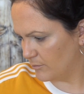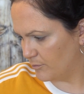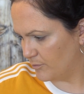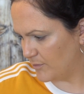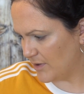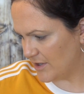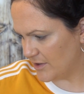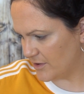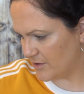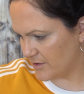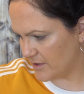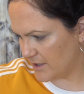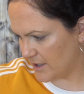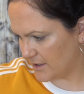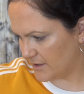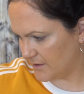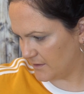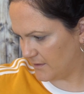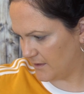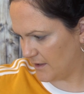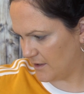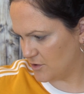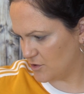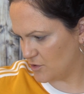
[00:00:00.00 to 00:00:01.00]
But they're not
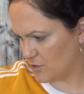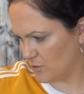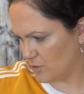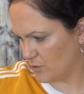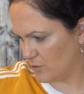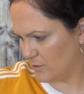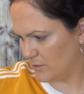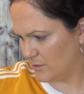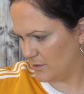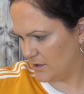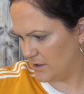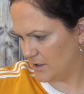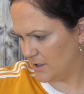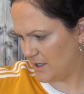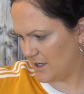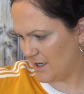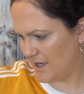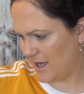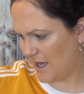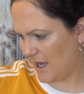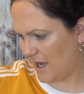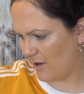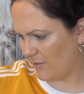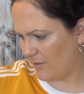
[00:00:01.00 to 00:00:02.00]
essential.
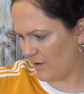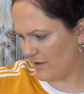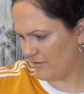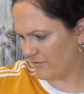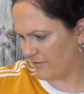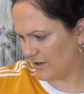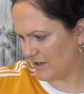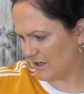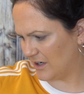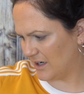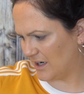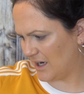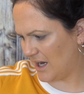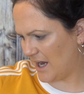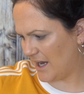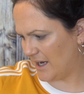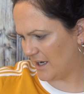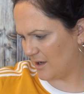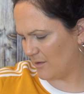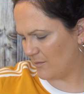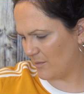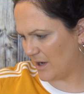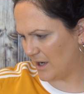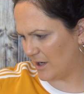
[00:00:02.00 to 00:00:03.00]
However, I
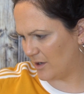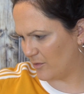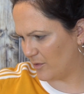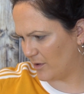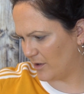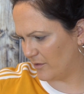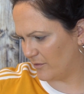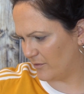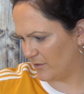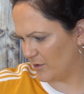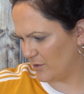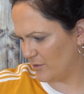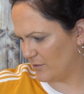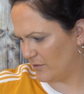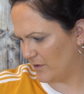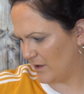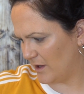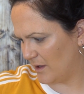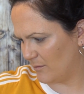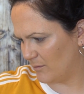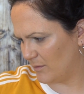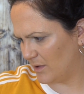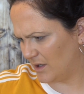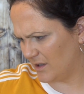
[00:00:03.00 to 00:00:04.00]
can buy quite a few of
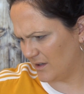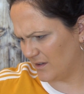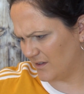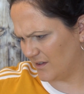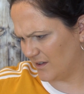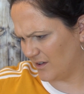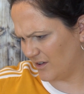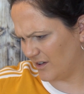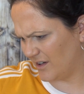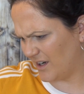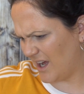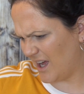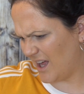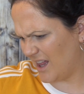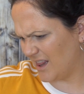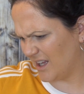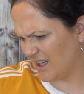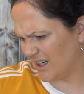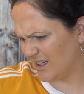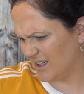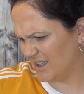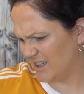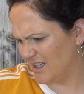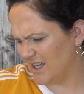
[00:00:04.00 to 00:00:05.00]
them because they're
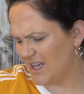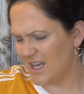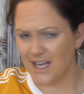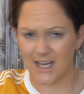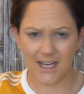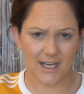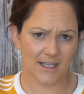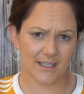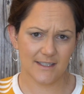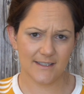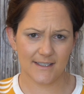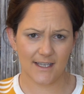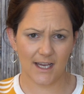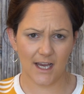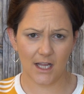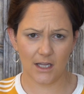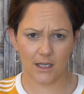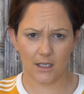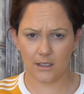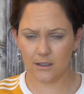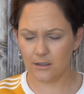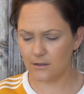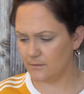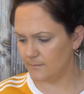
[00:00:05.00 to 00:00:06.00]
$1.
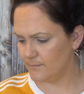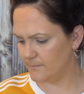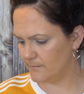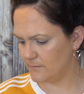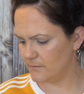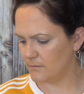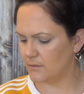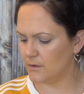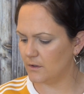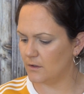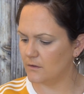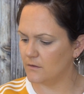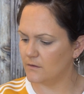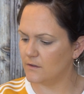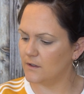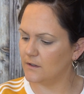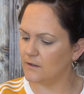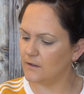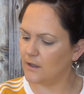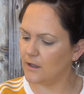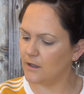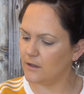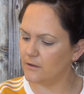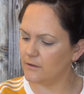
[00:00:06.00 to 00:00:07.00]
$1.
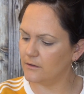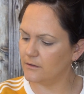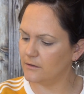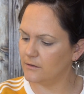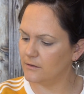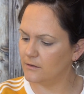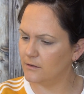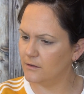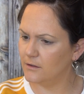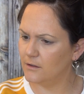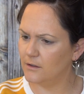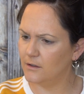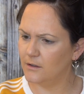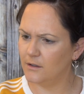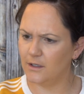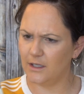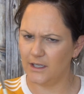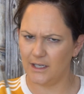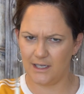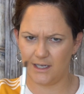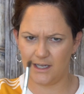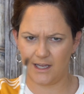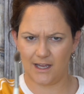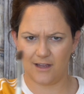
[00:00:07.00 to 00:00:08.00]
There's $1.
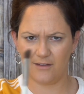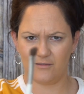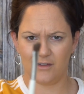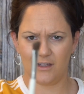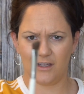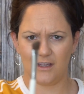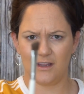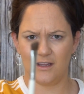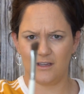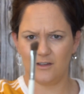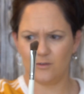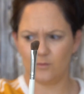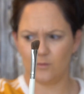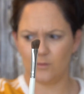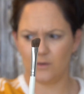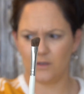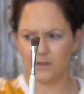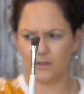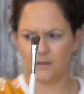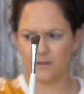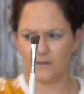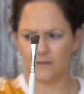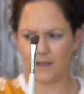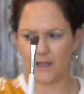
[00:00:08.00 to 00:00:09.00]
And I have like this
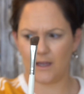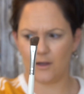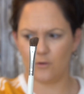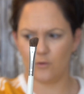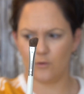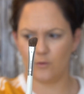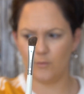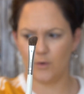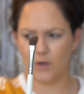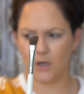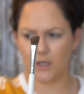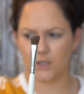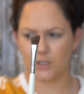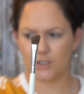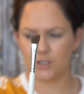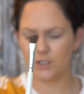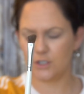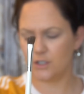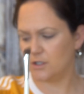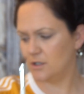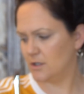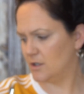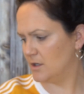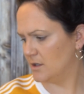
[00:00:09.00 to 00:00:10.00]
one, this angled
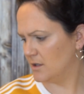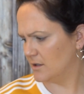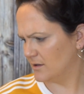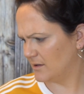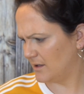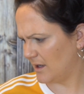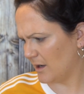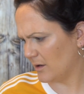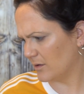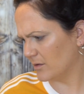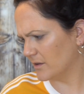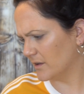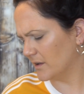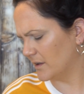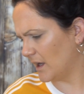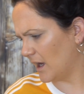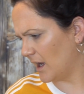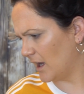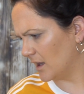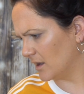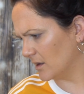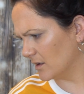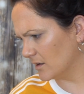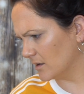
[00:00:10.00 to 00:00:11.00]
brush. That was
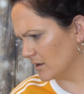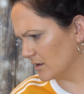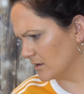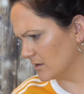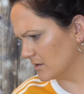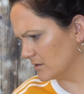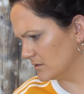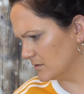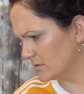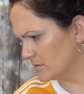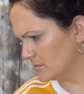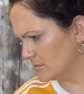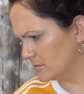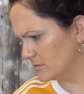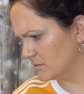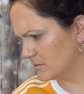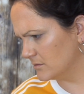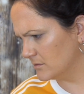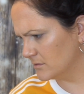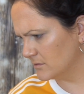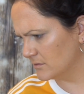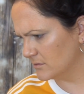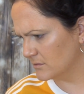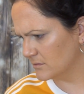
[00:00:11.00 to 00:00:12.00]
$1.
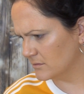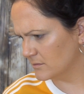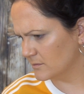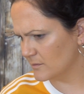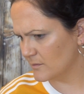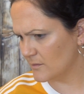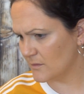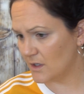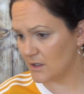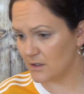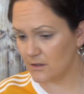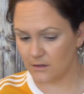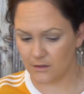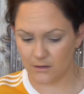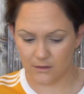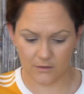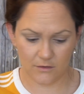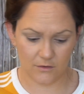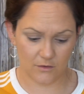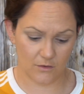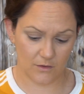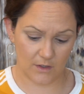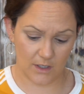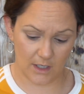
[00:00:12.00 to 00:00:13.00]

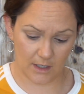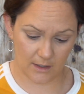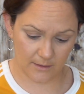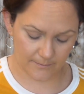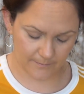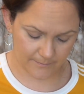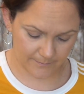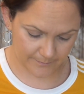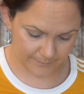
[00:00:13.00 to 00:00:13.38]
So yeah.